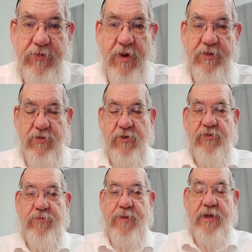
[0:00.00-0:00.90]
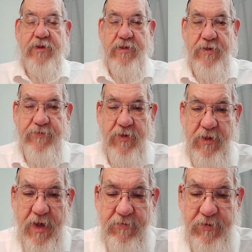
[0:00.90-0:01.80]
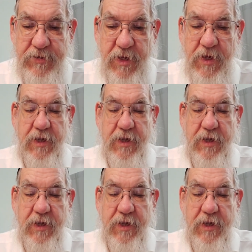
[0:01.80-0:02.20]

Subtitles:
So it talks about the different levels.